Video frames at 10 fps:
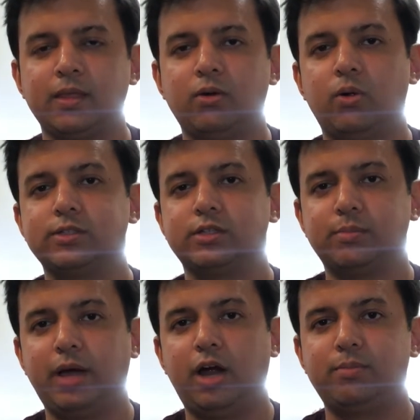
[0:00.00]
Also, the
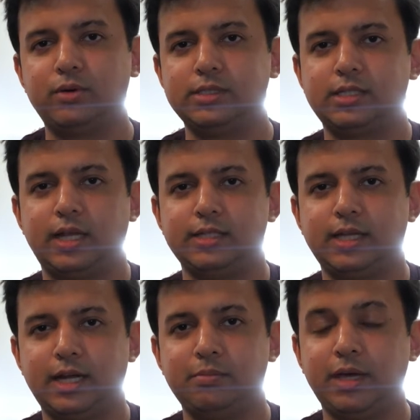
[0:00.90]
PowerPoint slide that
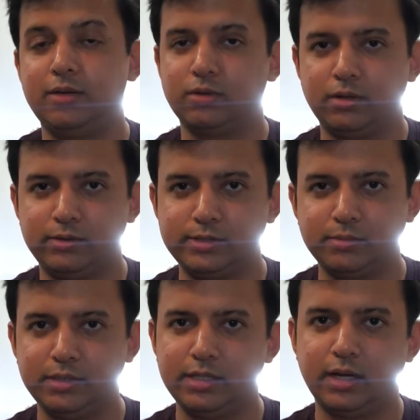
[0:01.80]
I made will also
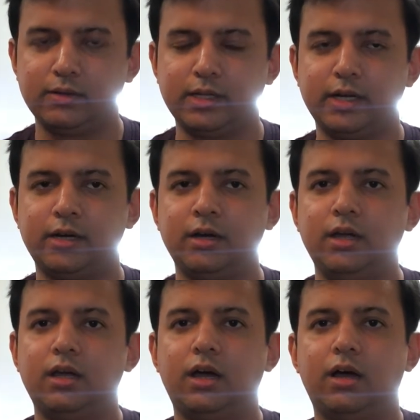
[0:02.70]
be down there
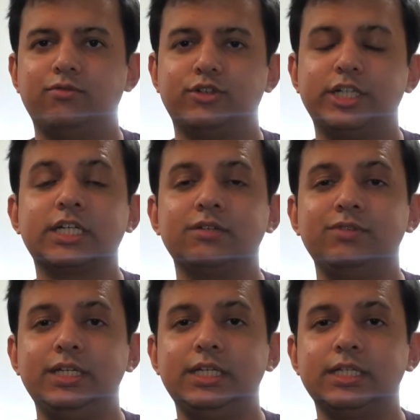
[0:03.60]
for your
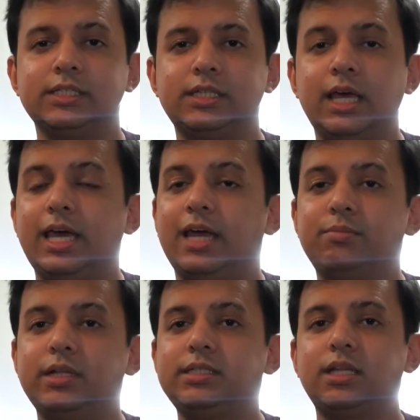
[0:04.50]
convenience. And
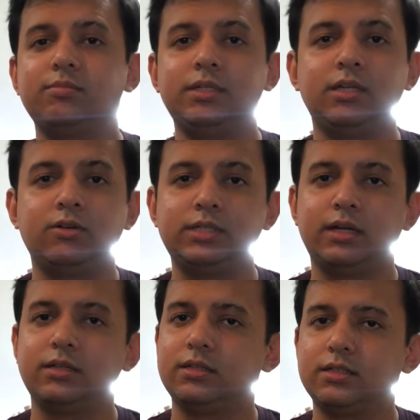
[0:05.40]
please let me know down
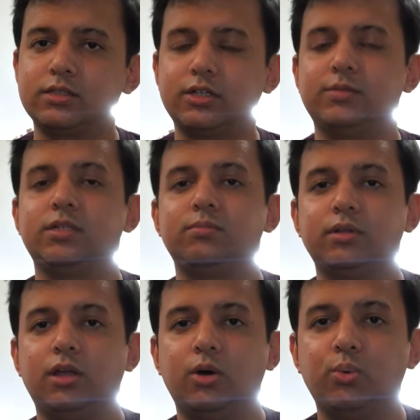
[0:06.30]
in the description
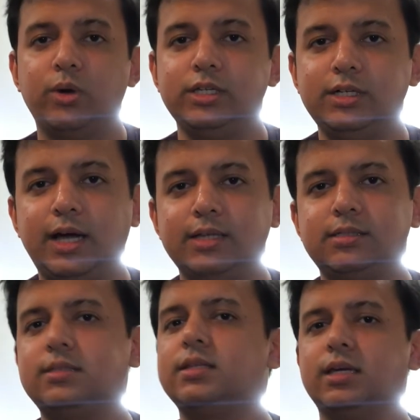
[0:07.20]
below what you guys
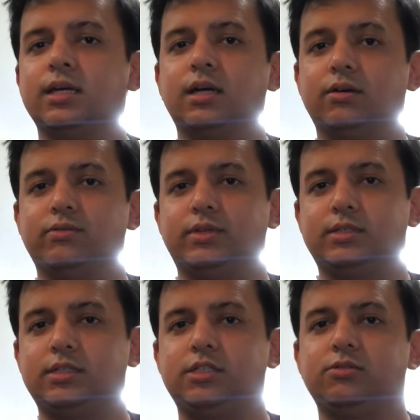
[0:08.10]
think of the
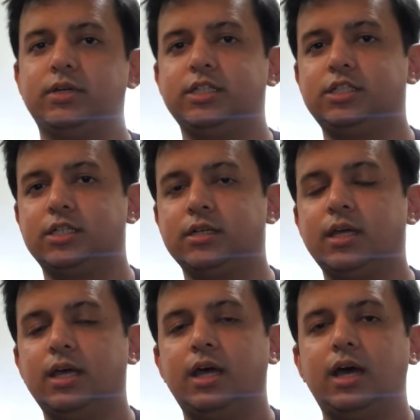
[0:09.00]
situation.
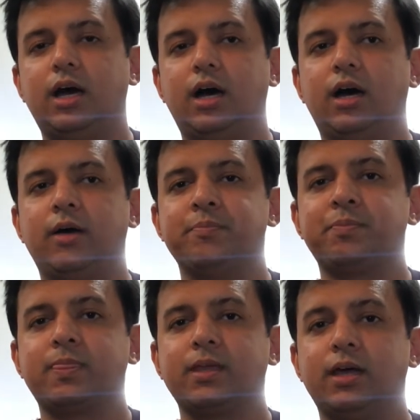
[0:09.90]

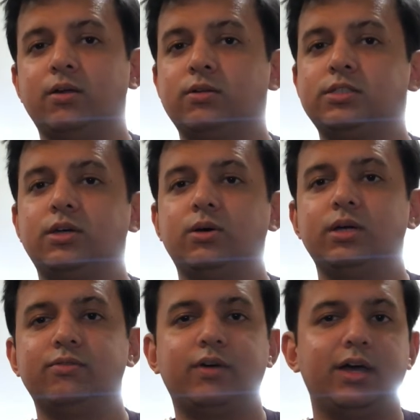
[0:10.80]
And also,
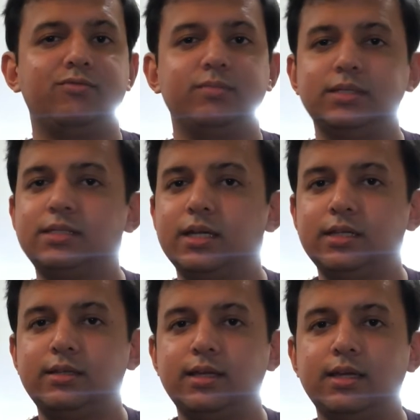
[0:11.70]
if I've missed
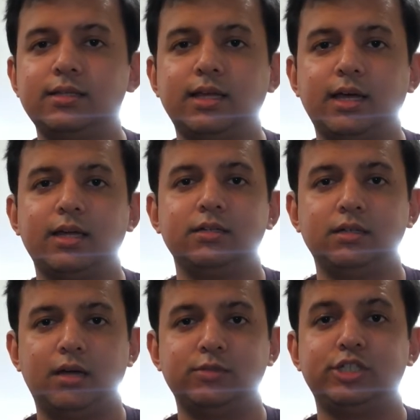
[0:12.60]
anything that
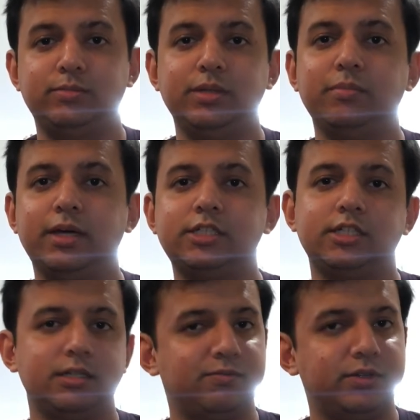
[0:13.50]
should be
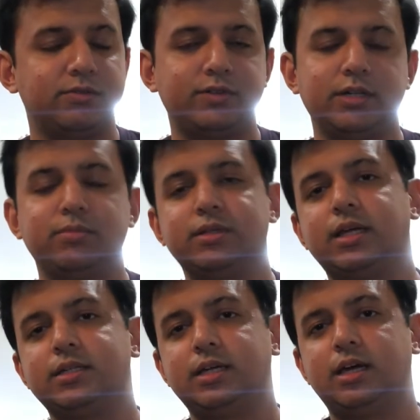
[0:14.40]
mentioned, feel free to put
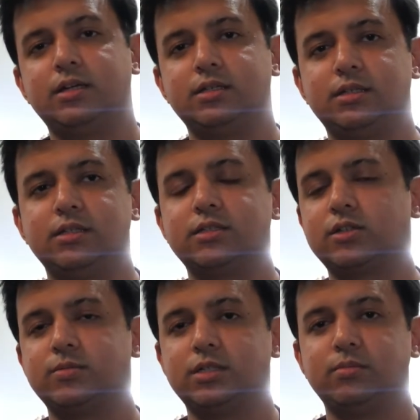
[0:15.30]
that down in the
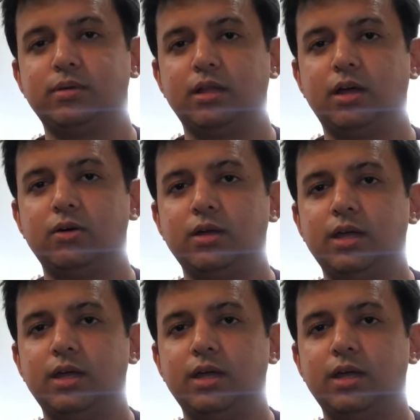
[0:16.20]
description below.